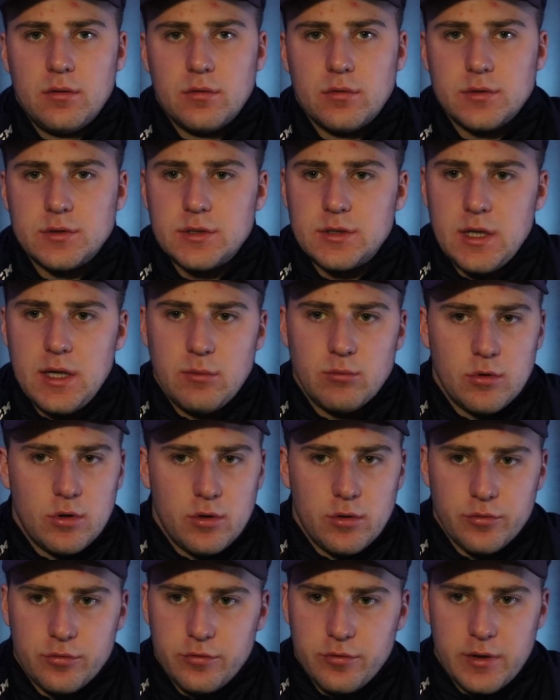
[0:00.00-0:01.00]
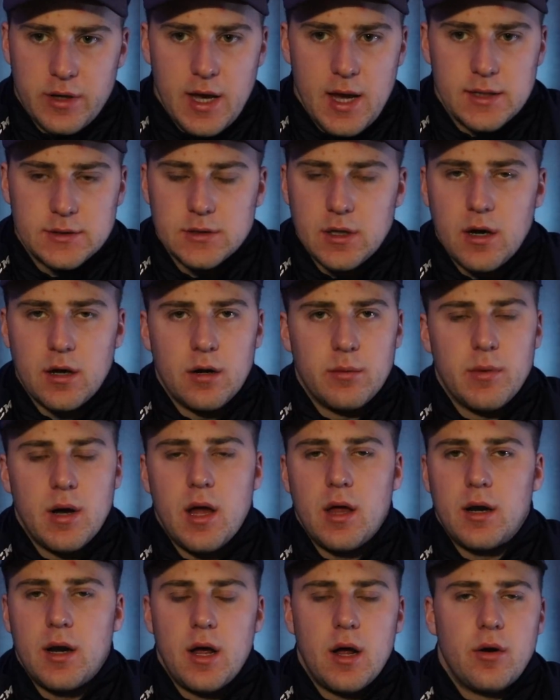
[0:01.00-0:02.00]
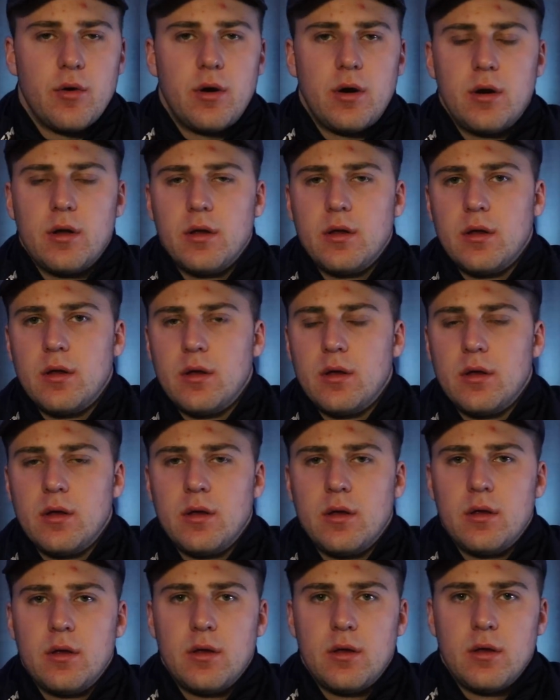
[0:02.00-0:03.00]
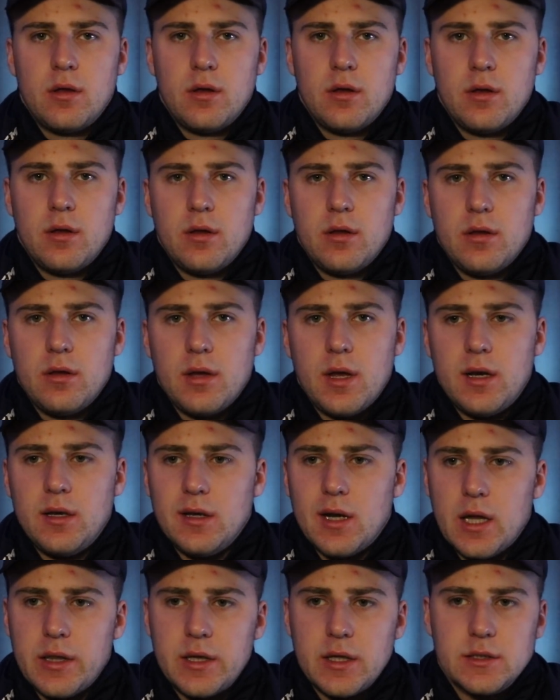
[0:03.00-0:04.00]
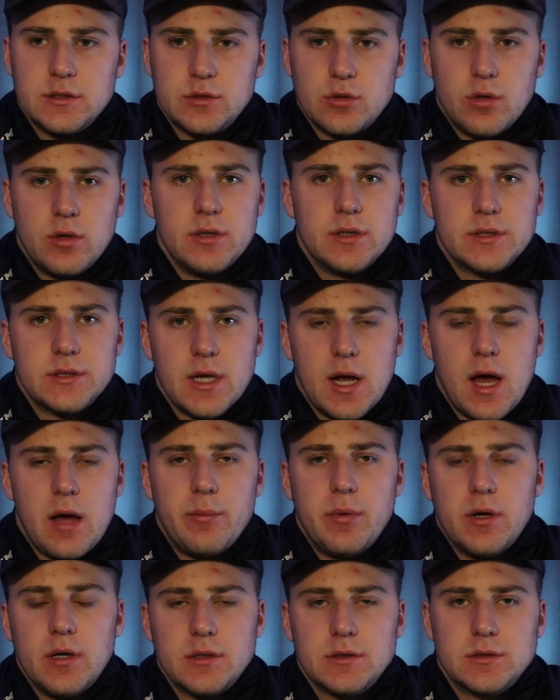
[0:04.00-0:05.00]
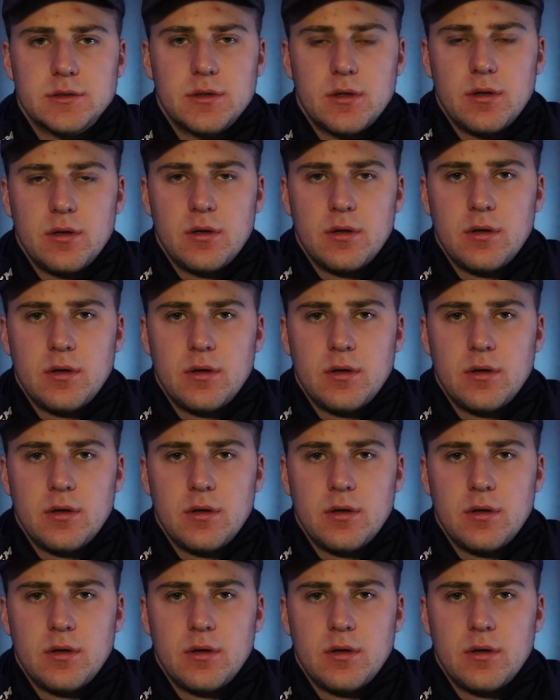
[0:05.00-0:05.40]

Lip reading: We're steamrolling through the gates 100 miles an hour. And nothing is going to stop us.